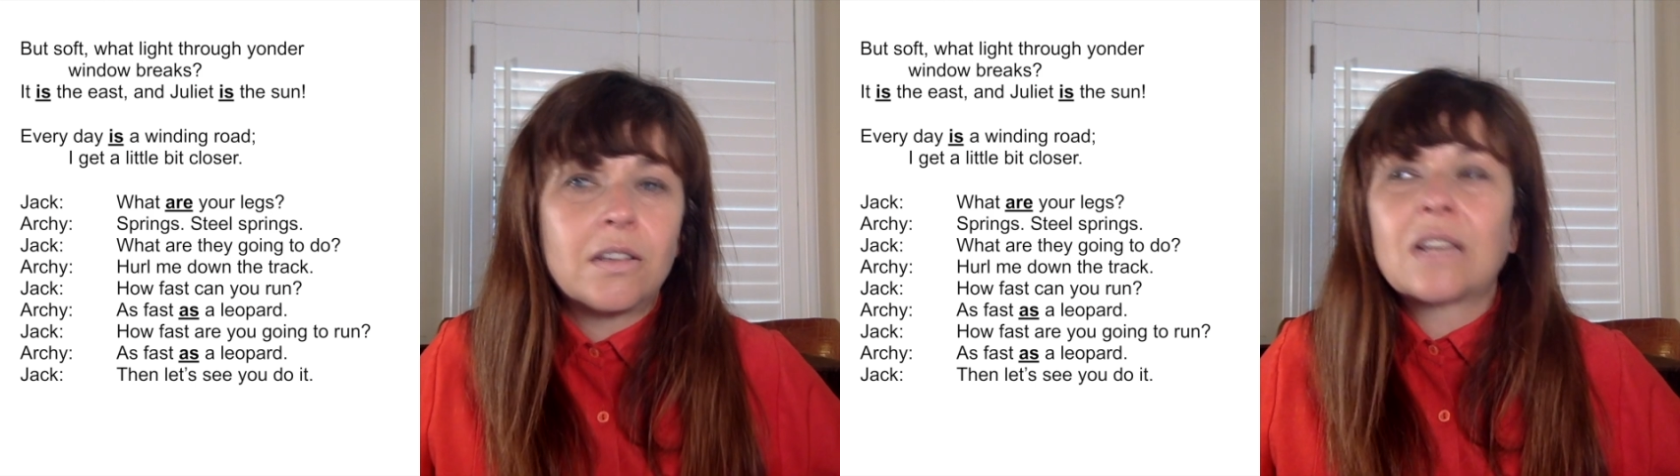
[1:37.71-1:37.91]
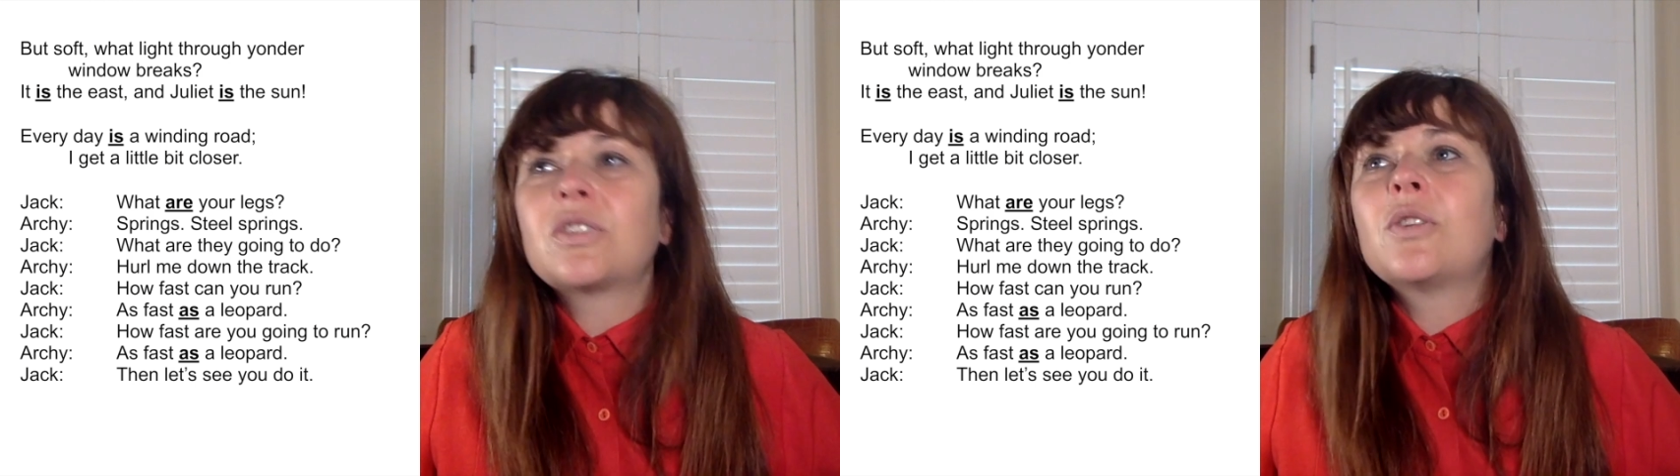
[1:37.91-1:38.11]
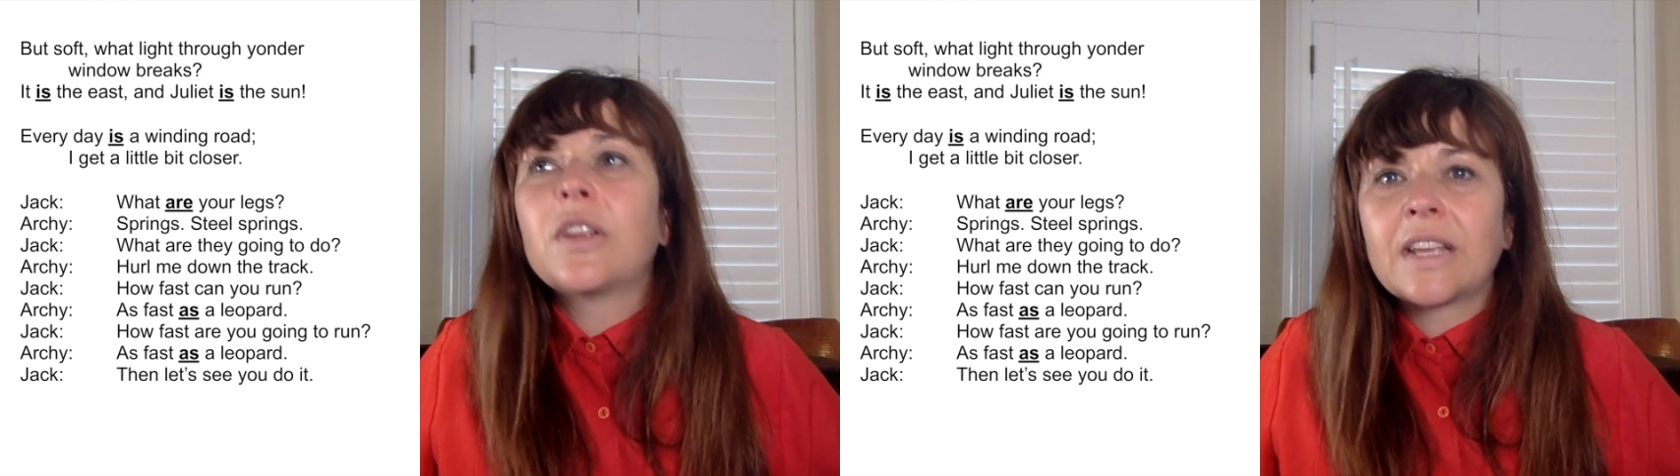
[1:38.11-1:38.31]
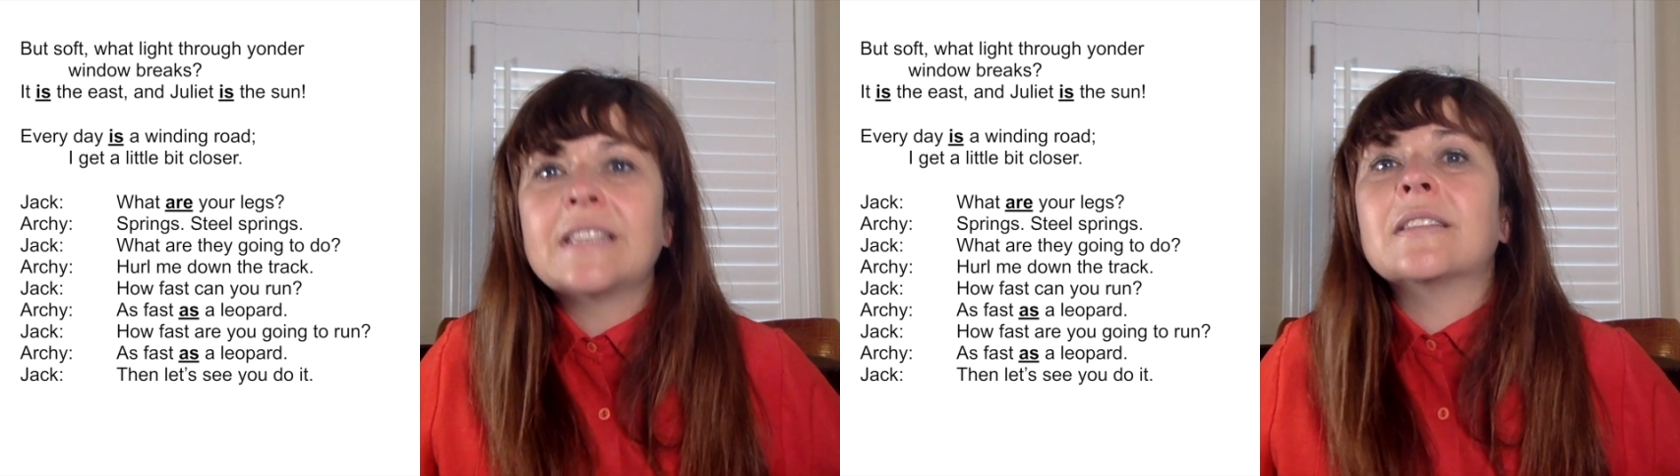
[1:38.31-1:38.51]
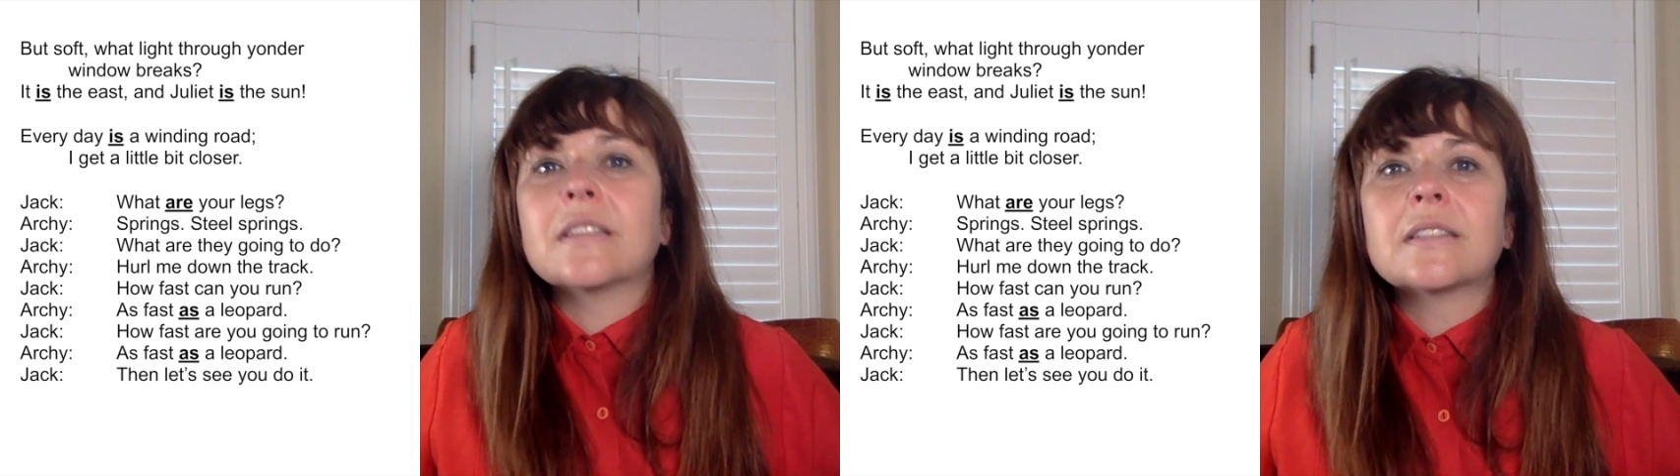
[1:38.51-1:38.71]
Now, Juliet
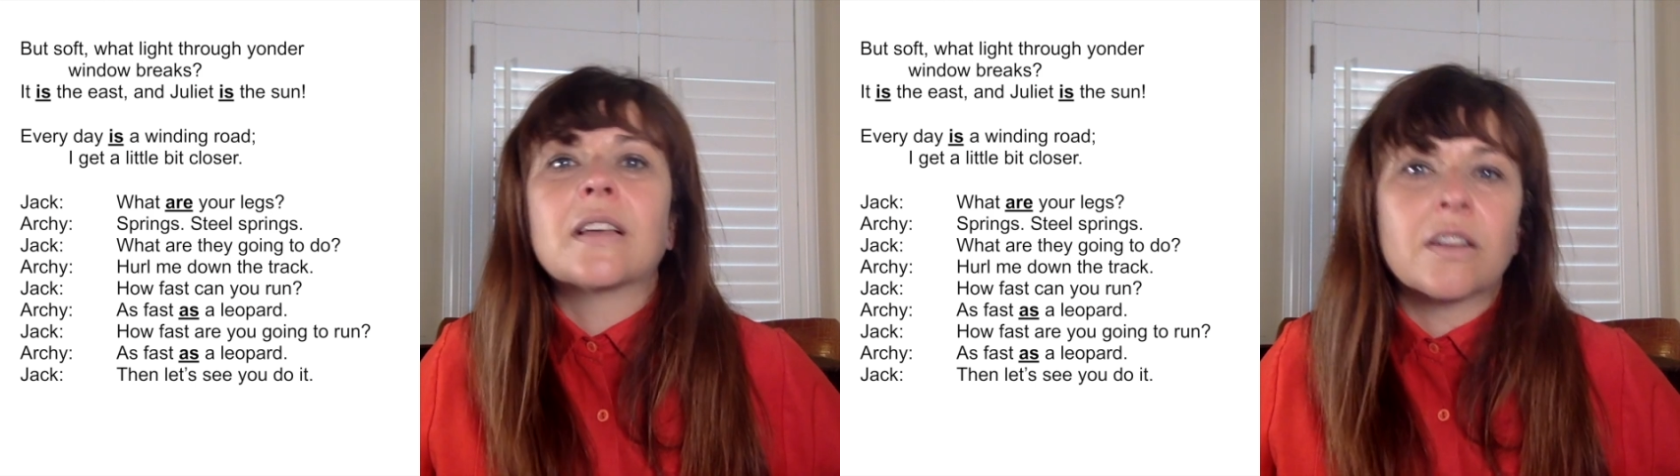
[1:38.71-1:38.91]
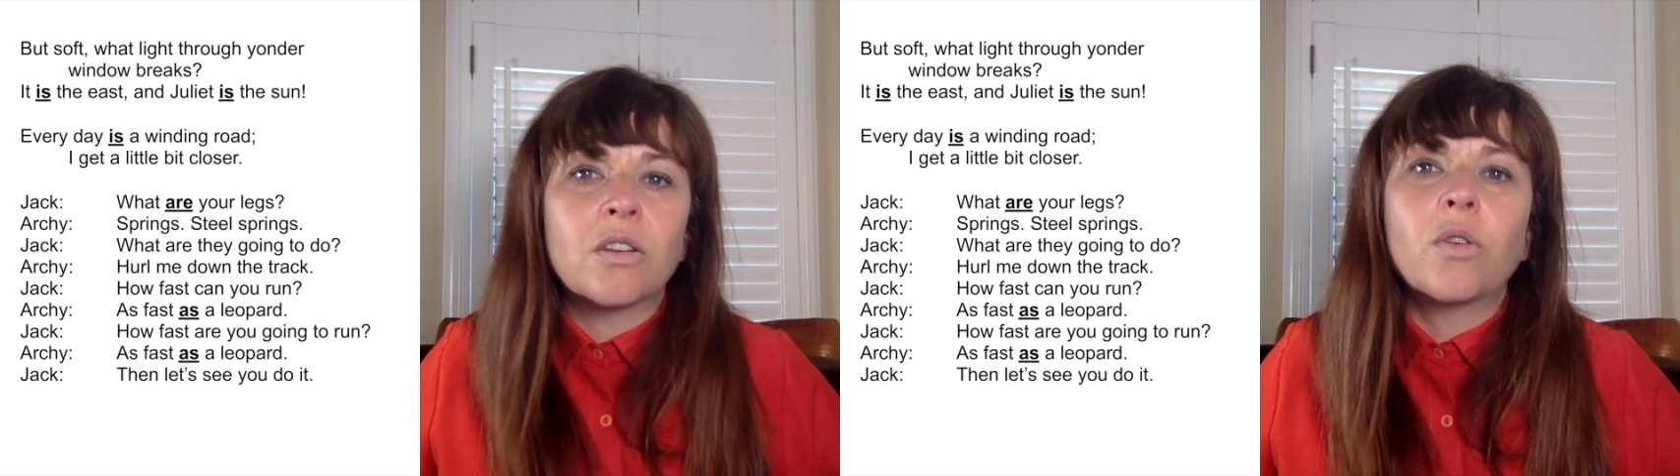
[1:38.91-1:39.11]
isn't a sun,